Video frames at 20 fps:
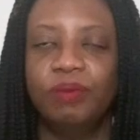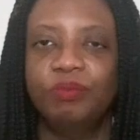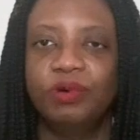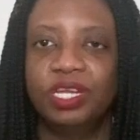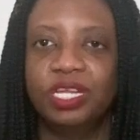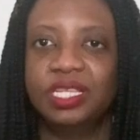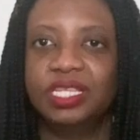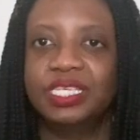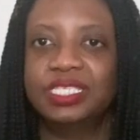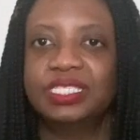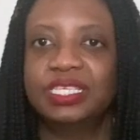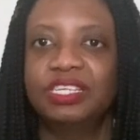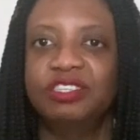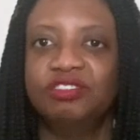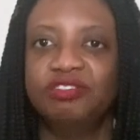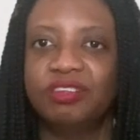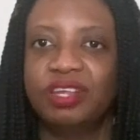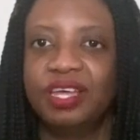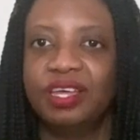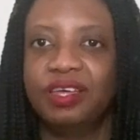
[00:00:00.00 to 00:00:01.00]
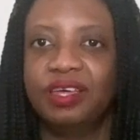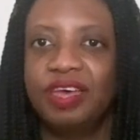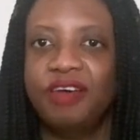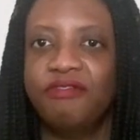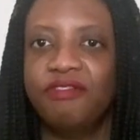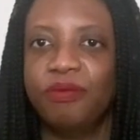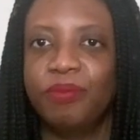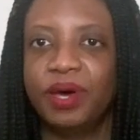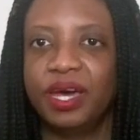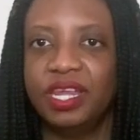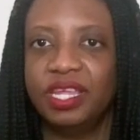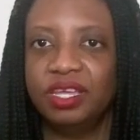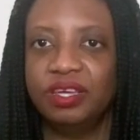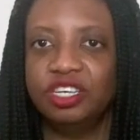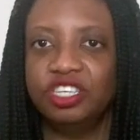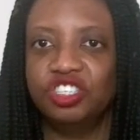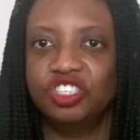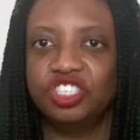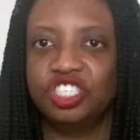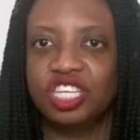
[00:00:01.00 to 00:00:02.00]
but in the center, like, everybody could
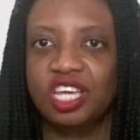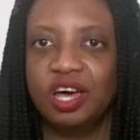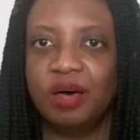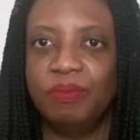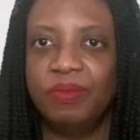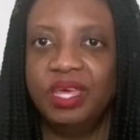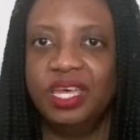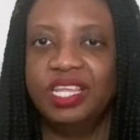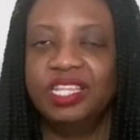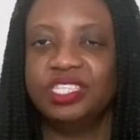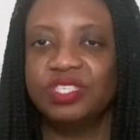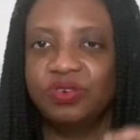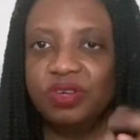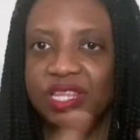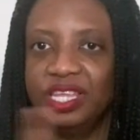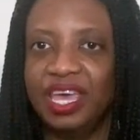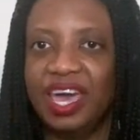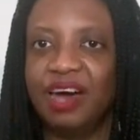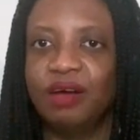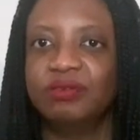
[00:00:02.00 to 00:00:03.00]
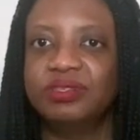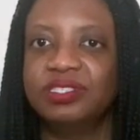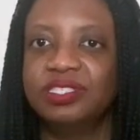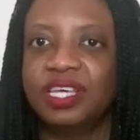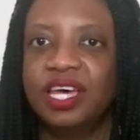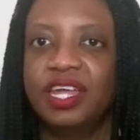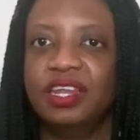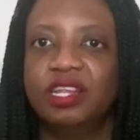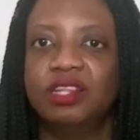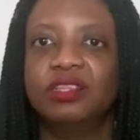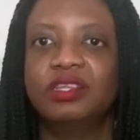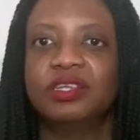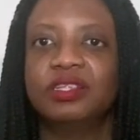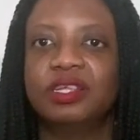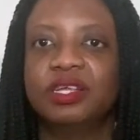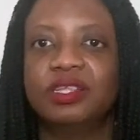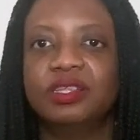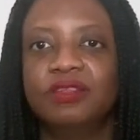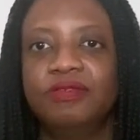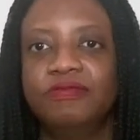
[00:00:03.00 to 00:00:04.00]
just come in. So on the outside they look
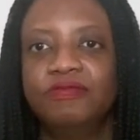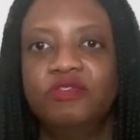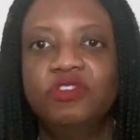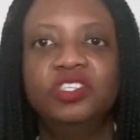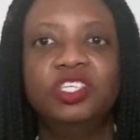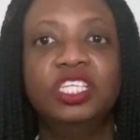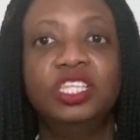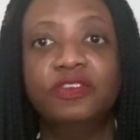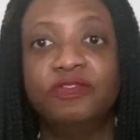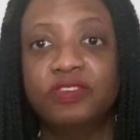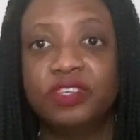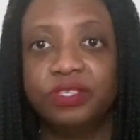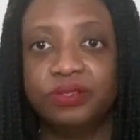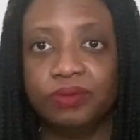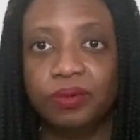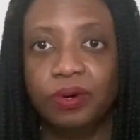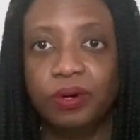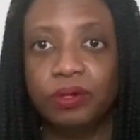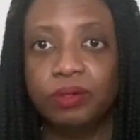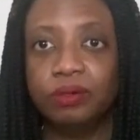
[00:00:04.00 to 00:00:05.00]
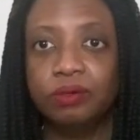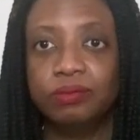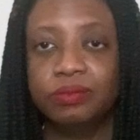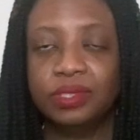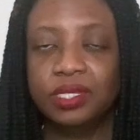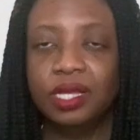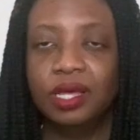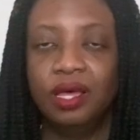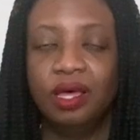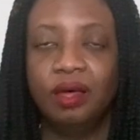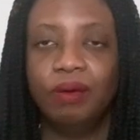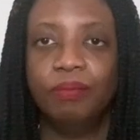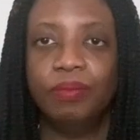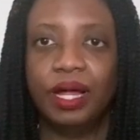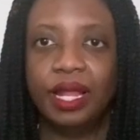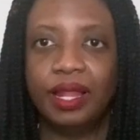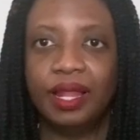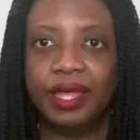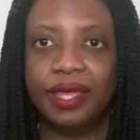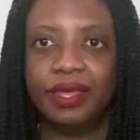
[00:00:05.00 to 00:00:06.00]
like individual homes,
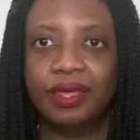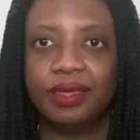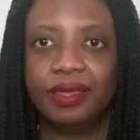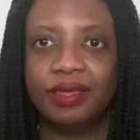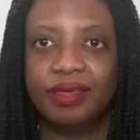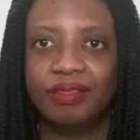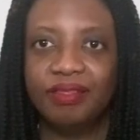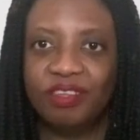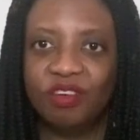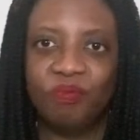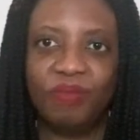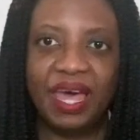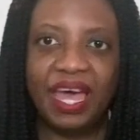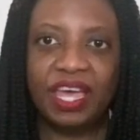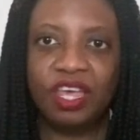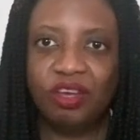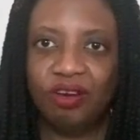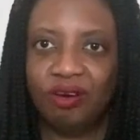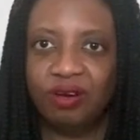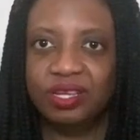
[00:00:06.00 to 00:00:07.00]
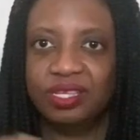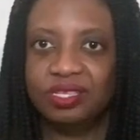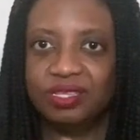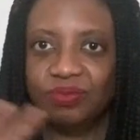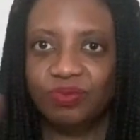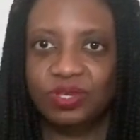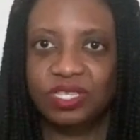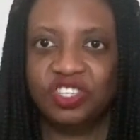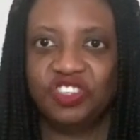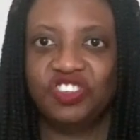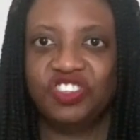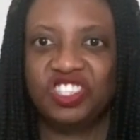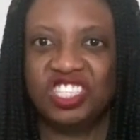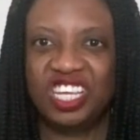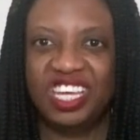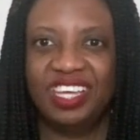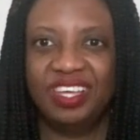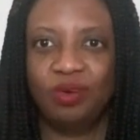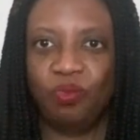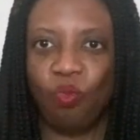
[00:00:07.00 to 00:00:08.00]
but like their backyards was just
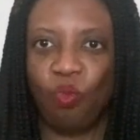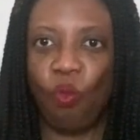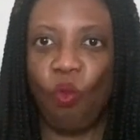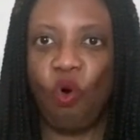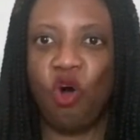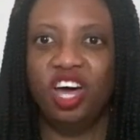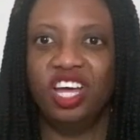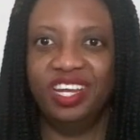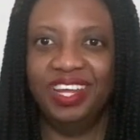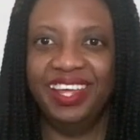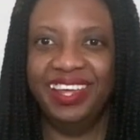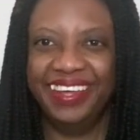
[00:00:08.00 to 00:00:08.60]
like one.